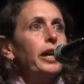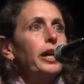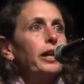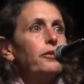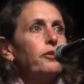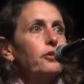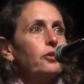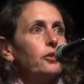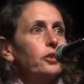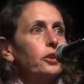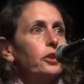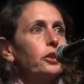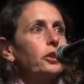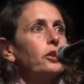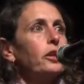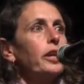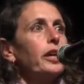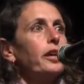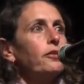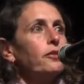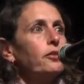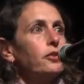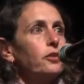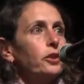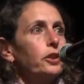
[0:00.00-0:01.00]
after year
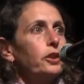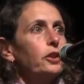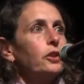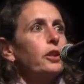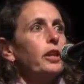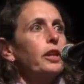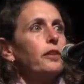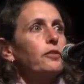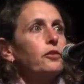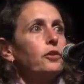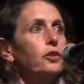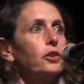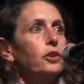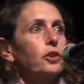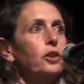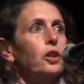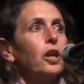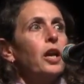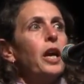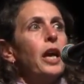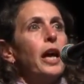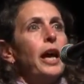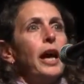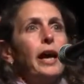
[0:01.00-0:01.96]
after year after year.